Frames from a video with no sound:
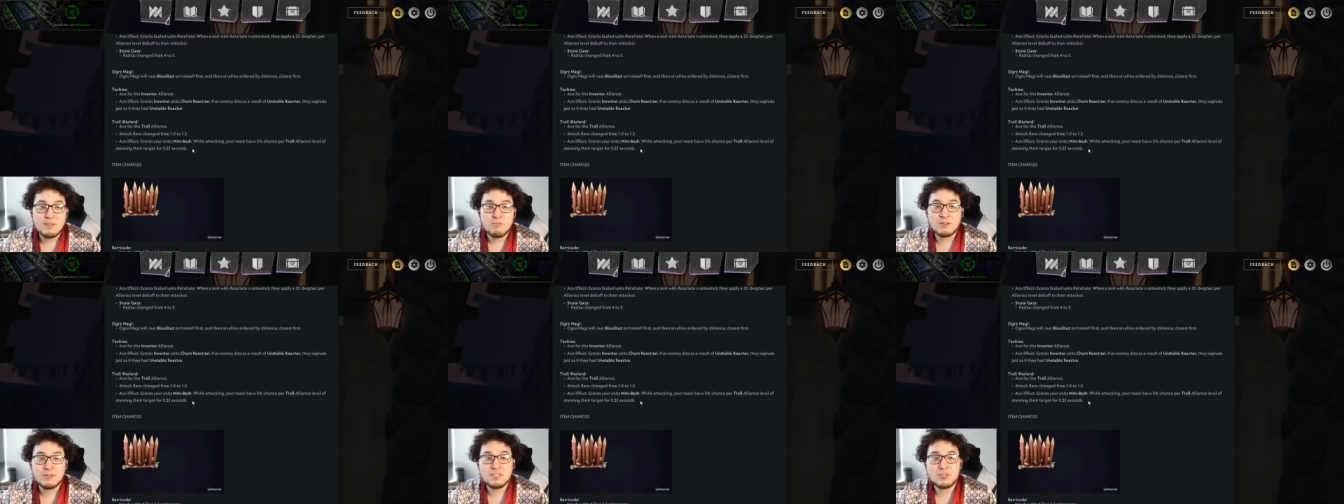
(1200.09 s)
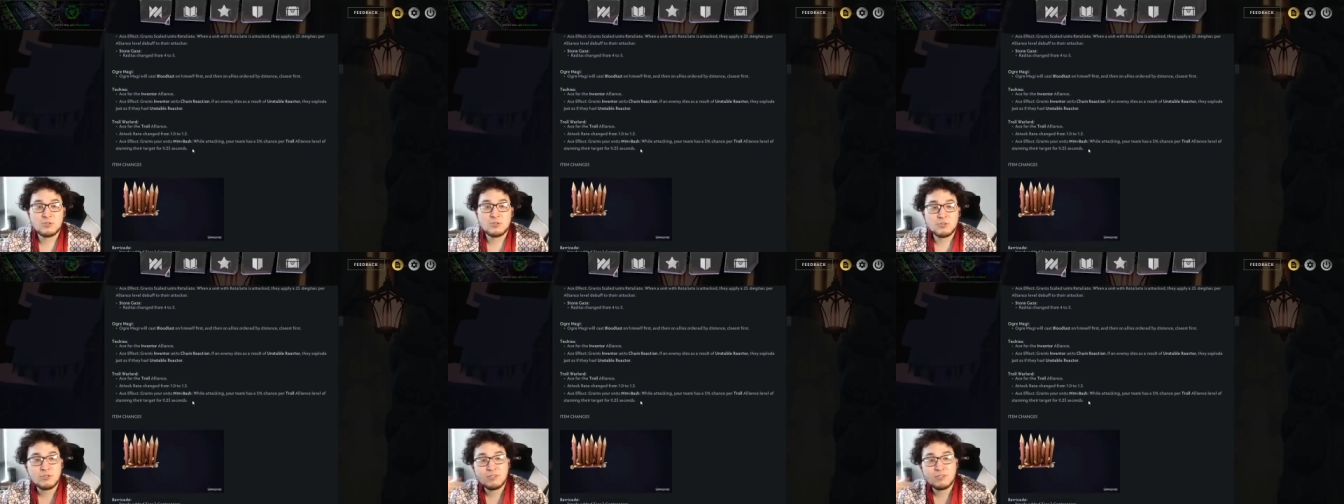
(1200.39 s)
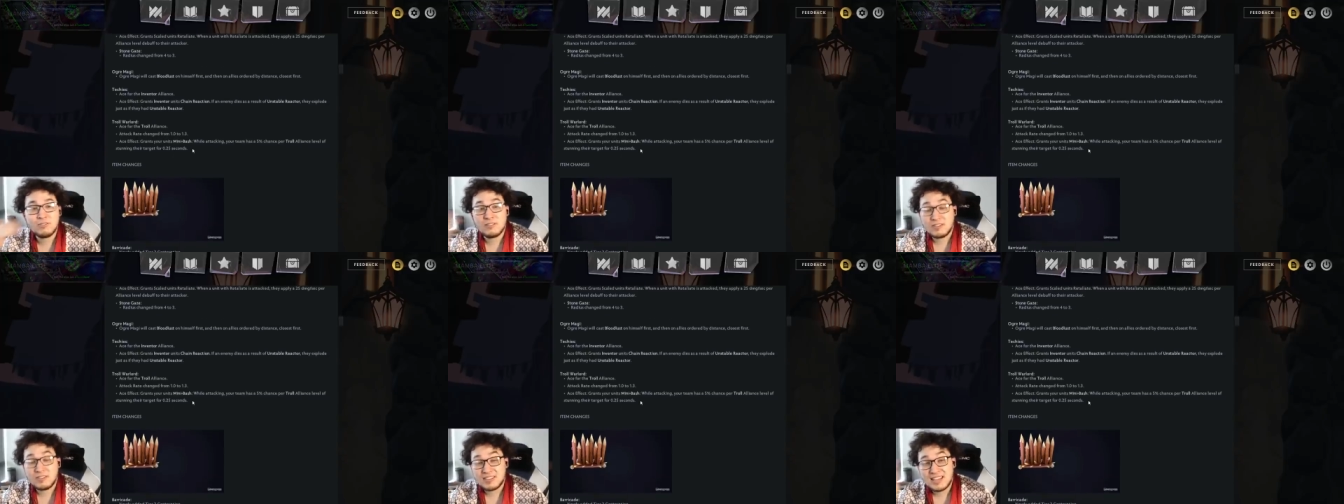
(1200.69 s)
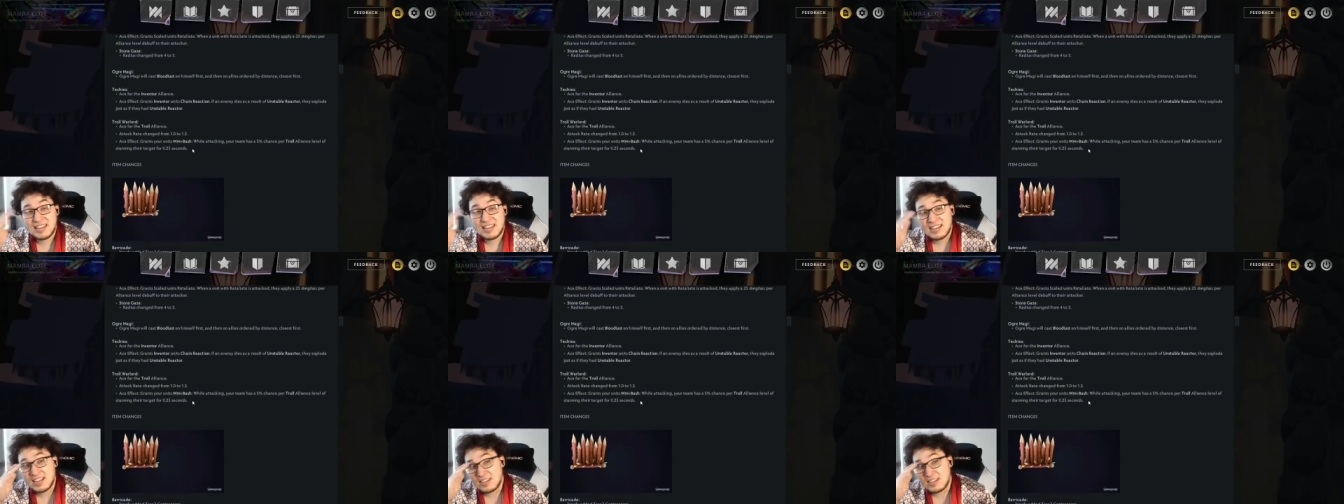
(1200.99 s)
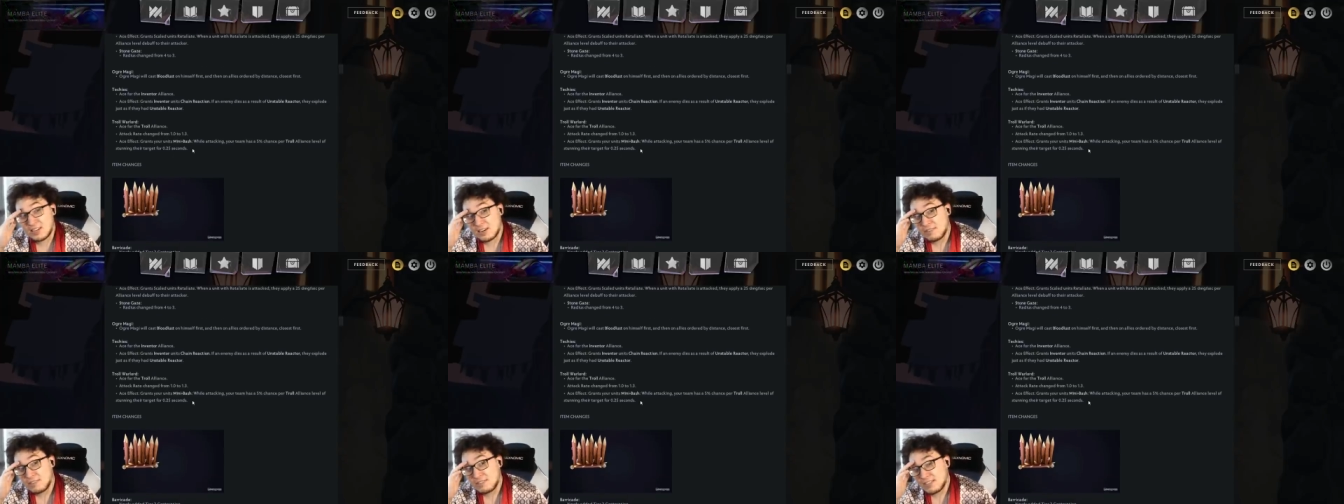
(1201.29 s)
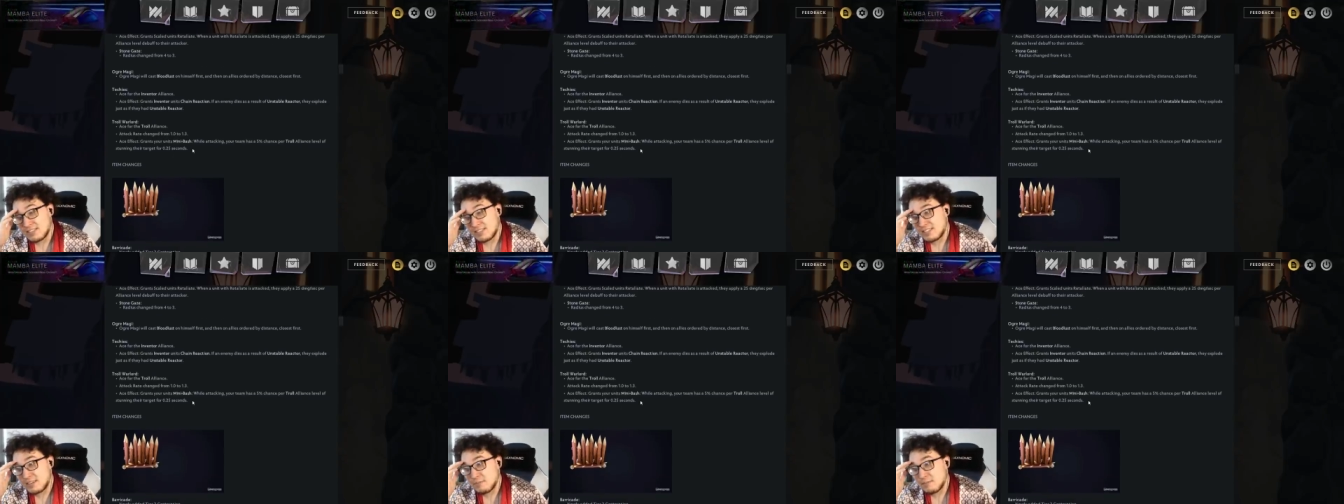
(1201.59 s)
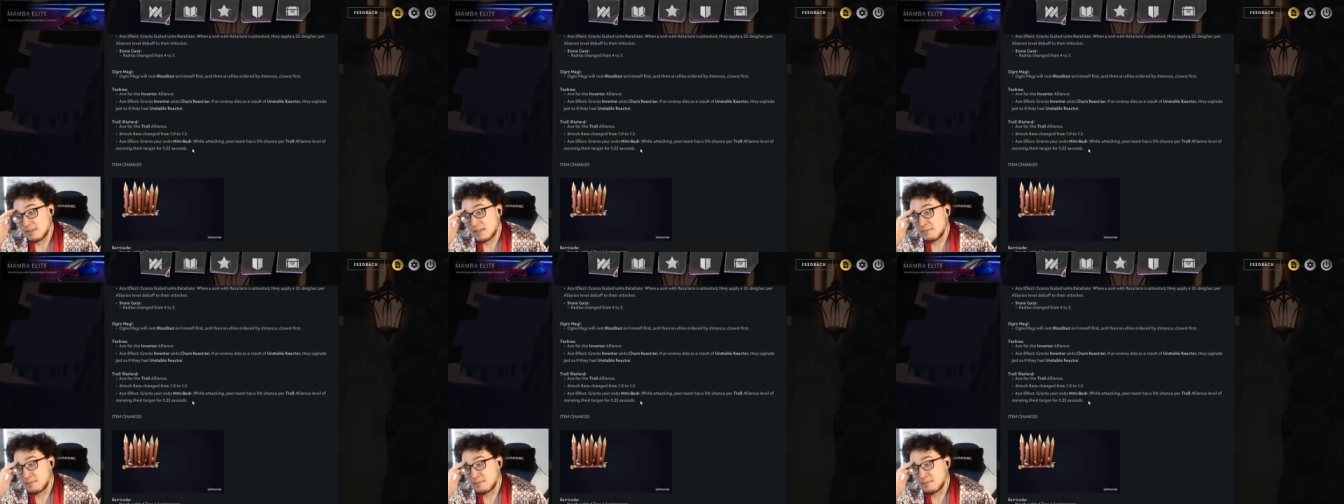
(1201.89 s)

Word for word: Whereas Troll kind of got nerfed in the same way